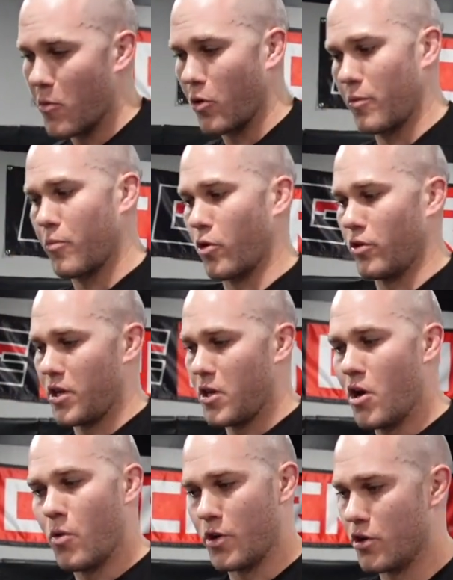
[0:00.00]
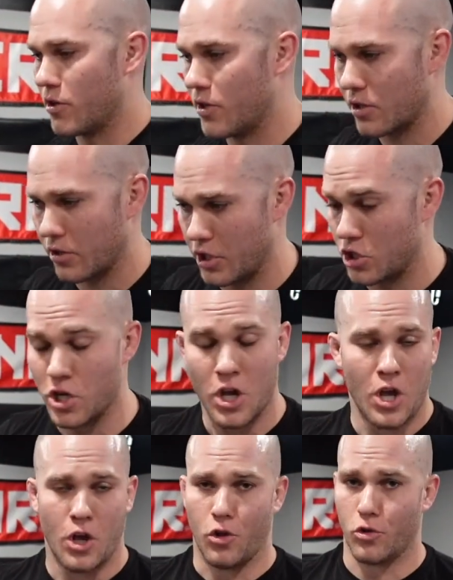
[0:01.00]
more importantly, when you're in the clinch,
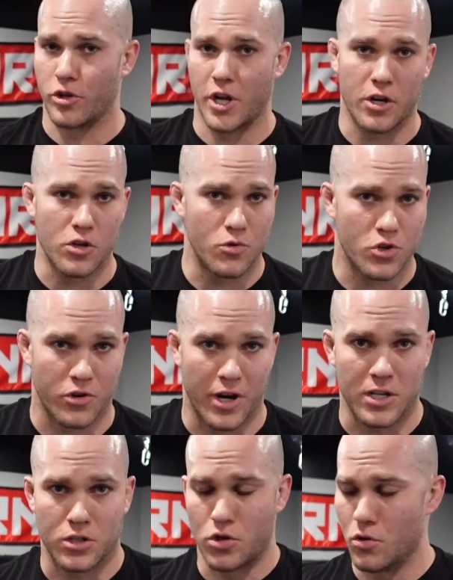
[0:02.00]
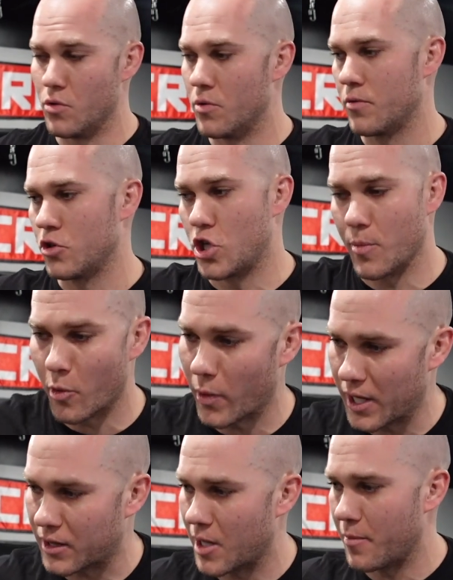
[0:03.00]
learn how to use strikes to chip away
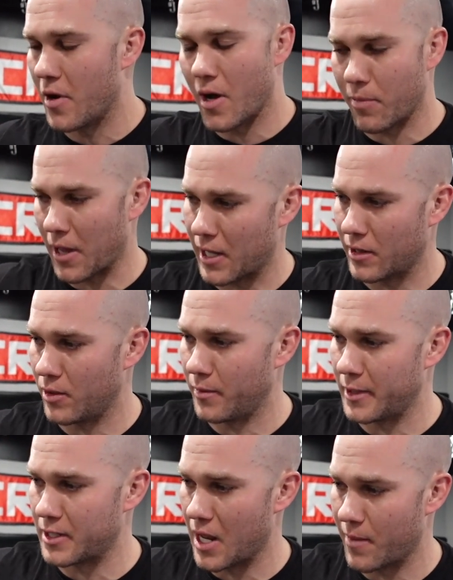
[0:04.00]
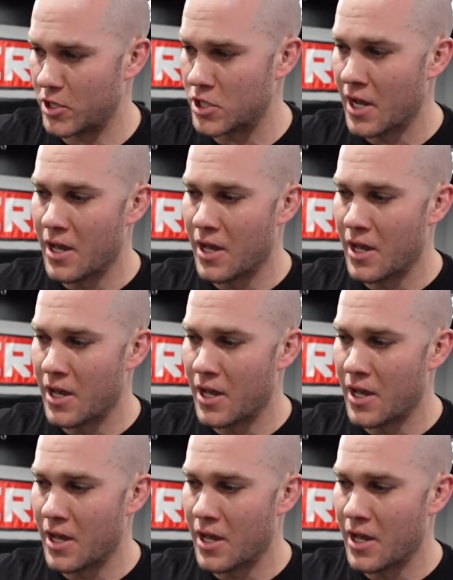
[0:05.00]
at them, apply a little bit of damage,